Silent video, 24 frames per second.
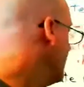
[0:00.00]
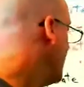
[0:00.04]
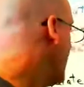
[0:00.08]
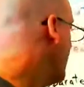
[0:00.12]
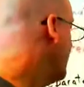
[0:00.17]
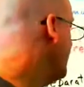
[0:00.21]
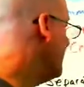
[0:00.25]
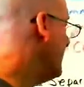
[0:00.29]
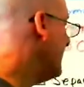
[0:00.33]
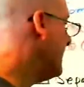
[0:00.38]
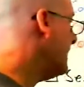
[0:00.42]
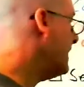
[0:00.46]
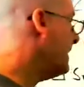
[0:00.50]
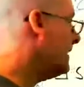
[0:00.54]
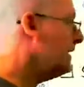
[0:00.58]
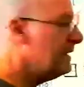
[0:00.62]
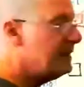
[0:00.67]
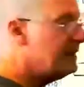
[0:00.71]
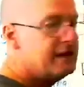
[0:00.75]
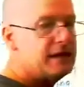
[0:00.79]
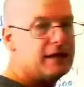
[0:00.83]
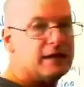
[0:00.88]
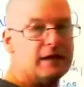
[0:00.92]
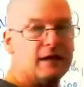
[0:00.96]
And
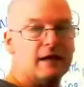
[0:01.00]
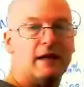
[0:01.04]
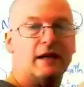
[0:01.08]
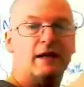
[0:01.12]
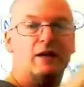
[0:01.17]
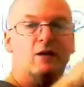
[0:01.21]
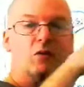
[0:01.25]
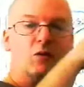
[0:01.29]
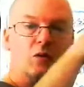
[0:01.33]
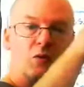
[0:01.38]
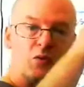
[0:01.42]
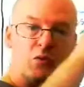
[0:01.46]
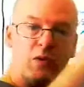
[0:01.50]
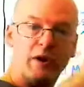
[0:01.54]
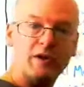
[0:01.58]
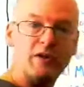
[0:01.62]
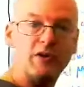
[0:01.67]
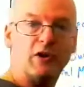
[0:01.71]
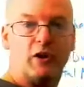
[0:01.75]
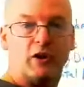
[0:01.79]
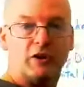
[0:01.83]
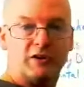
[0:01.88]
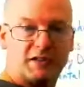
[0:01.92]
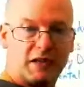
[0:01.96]
then when
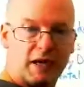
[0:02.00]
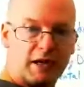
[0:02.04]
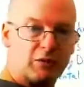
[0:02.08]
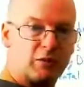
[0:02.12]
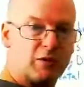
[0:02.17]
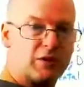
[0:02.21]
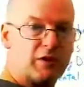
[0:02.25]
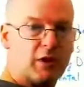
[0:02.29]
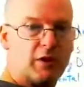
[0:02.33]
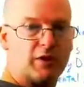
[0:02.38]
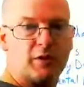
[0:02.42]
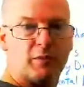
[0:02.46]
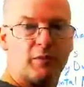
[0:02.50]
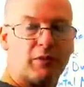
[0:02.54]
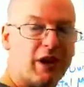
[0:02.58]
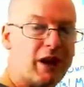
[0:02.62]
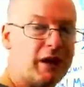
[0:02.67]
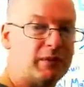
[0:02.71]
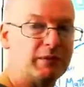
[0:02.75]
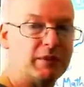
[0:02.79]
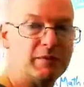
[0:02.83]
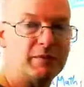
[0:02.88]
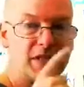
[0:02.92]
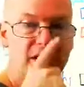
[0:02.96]
you're all done with all the
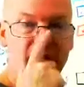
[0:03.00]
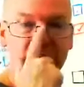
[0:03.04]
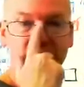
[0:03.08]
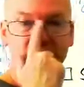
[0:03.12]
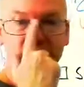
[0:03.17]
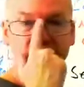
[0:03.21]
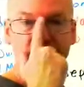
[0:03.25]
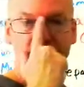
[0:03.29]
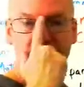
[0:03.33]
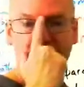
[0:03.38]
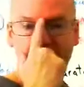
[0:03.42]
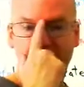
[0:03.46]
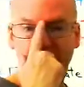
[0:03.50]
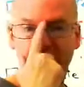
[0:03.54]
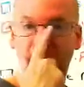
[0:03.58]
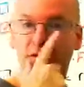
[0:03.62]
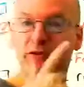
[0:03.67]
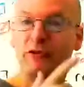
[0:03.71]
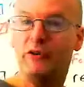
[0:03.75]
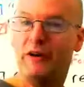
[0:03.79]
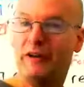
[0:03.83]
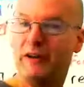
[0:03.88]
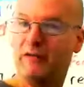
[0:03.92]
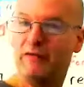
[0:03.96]
problems that you're
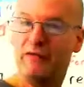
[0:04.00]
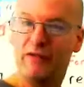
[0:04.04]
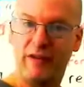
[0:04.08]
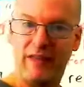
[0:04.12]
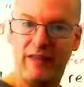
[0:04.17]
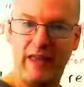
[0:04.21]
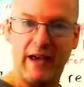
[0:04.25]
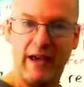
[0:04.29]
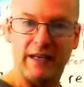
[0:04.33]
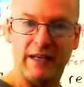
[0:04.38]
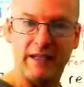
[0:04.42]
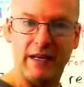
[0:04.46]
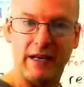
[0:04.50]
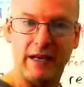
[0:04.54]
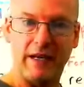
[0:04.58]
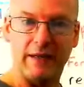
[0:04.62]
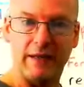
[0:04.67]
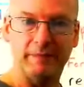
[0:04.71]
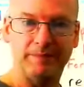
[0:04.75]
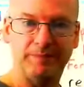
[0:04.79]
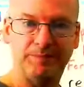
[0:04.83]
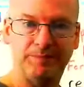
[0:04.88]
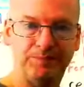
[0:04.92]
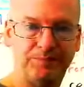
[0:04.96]
covering for that
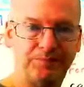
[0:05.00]
day,